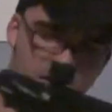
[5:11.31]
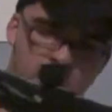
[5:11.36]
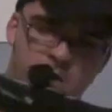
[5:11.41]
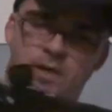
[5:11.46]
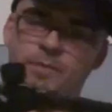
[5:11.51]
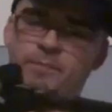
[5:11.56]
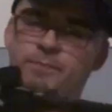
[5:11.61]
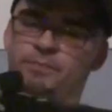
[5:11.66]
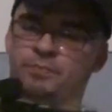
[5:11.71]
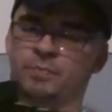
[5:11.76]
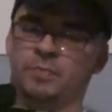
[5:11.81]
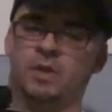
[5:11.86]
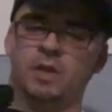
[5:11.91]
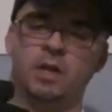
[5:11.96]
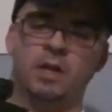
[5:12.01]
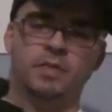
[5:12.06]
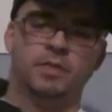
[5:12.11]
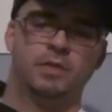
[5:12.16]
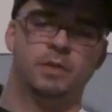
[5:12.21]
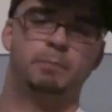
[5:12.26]

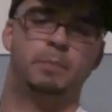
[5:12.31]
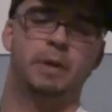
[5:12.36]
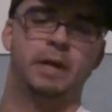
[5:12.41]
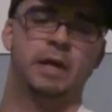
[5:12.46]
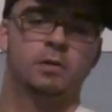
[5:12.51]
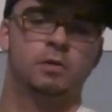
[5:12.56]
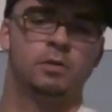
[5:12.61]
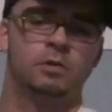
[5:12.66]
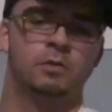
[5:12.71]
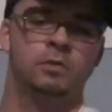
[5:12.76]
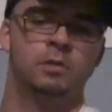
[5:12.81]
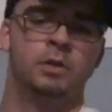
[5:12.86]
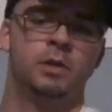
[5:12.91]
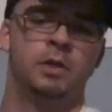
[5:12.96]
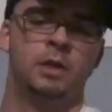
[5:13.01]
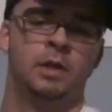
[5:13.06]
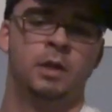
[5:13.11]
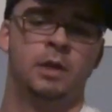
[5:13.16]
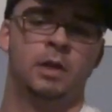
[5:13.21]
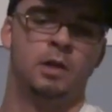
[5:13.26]
The barrel.
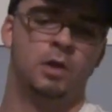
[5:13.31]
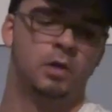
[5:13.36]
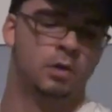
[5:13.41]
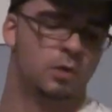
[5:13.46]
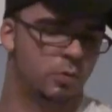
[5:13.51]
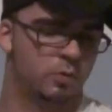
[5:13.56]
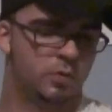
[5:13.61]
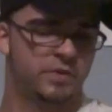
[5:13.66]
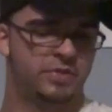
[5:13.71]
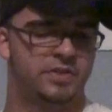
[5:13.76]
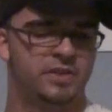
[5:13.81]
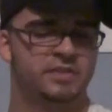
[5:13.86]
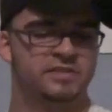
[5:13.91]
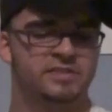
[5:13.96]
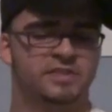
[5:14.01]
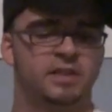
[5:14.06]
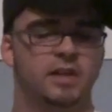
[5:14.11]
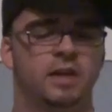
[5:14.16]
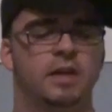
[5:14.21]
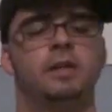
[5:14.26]
With this
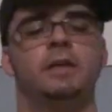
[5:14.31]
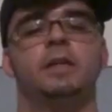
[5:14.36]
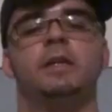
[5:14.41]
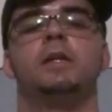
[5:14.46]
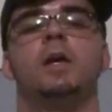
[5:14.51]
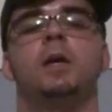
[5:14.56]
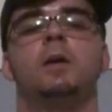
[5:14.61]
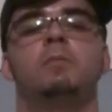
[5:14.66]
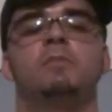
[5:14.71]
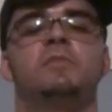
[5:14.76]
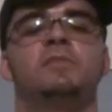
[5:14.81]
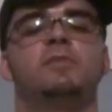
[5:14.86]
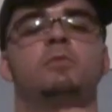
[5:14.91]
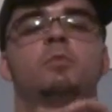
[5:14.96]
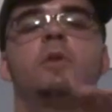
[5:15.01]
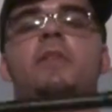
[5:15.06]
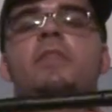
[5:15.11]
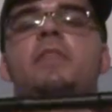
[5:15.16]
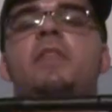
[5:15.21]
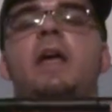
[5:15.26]
gun, it comes
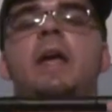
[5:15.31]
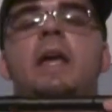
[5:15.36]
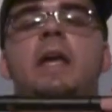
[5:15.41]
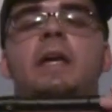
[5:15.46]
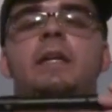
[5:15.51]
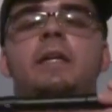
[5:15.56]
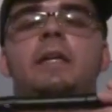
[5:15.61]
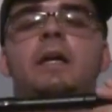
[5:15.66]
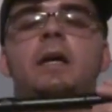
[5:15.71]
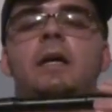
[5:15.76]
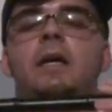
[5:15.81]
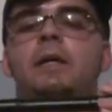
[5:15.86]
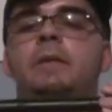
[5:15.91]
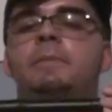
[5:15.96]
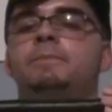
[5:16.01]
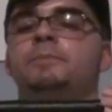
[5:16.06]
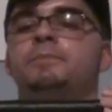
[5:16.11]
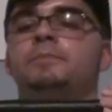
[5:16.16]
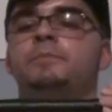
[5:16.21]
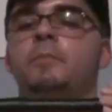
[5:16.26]
with a
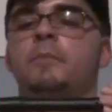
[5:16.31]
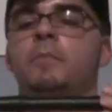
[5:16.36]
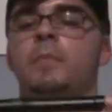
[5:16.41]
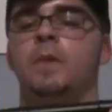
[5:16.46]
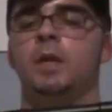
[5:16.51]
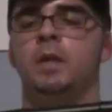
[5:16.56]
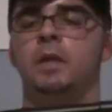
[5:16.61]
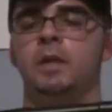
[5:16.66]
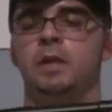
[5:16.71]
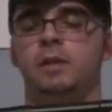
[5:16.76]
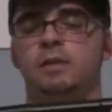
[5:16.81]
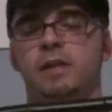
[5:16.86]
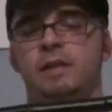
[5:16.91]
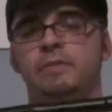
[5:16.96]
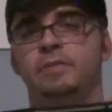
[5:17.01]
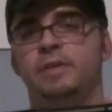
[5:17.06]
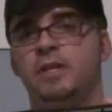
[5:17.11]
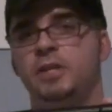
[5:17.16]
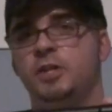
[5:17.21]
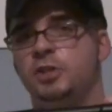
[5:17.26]

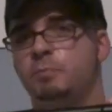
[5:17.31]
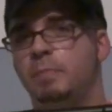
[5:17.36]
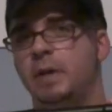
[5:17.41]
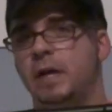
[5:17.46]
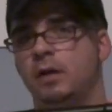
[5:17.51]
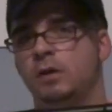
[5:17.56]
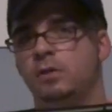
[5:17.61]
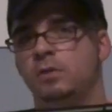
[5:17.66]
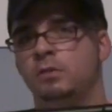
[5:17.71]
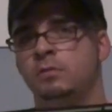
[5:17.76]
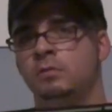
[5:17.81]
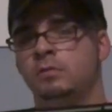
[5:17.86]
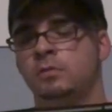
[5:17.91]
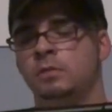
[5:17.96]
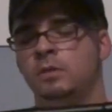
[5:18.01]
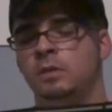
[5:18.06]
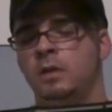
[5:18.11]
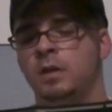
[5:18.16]
11-inch barrel.